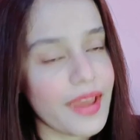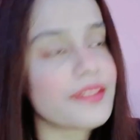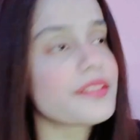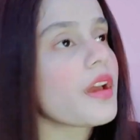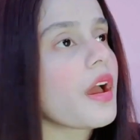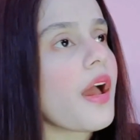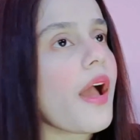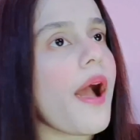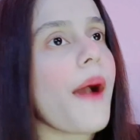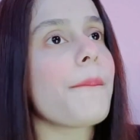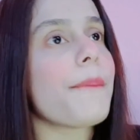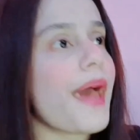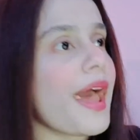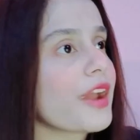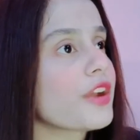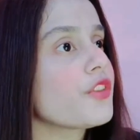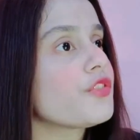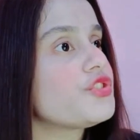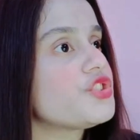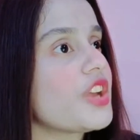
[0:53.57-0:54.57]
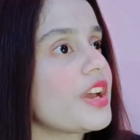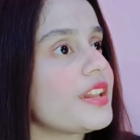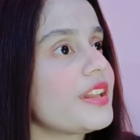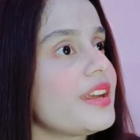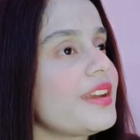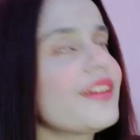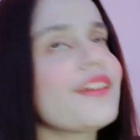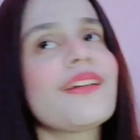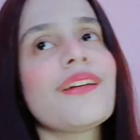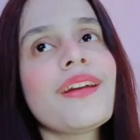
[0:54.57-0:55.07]
And a bag of
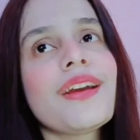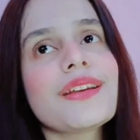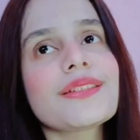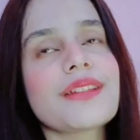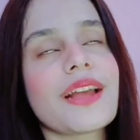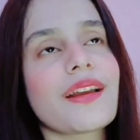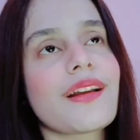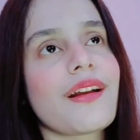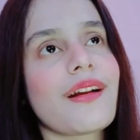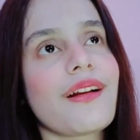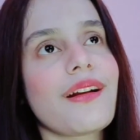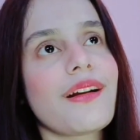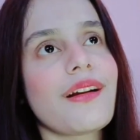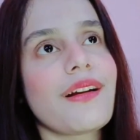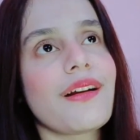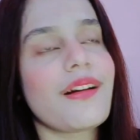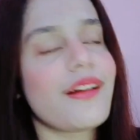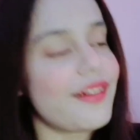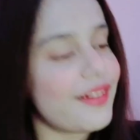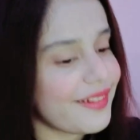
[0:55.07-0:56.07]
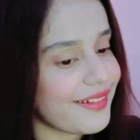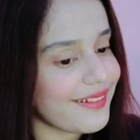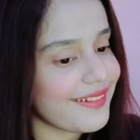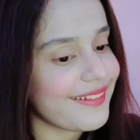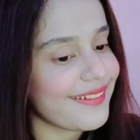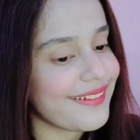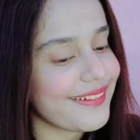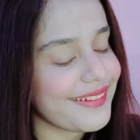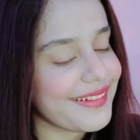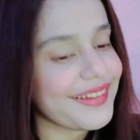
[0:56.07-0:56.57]
jelly is like,
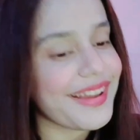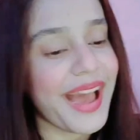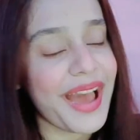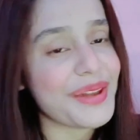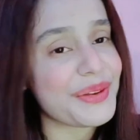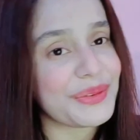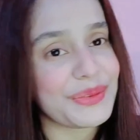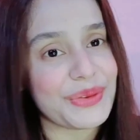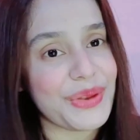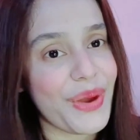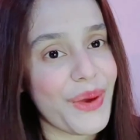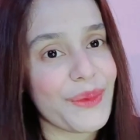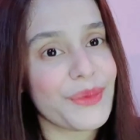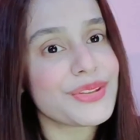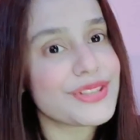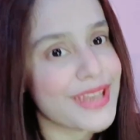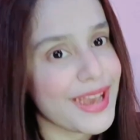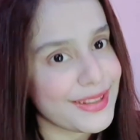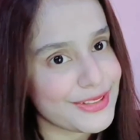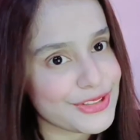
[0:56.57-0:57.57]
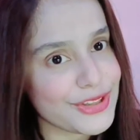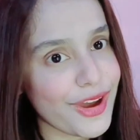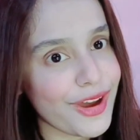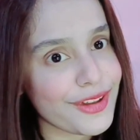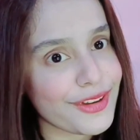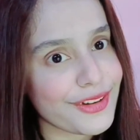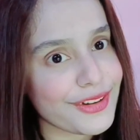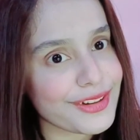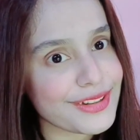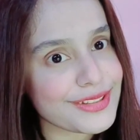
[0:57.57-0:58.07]
I don't know, $10?